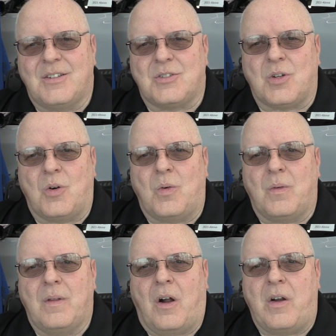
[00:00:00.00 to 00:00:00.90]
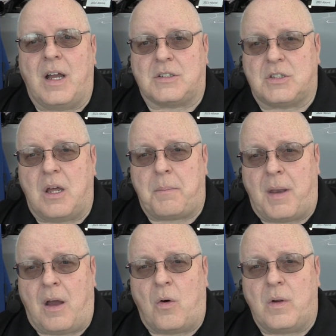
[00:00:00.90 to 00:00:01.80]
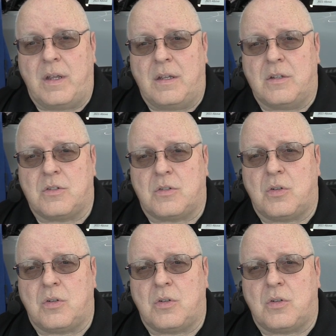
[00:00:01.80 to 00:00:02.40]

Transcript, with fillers: So our next step now is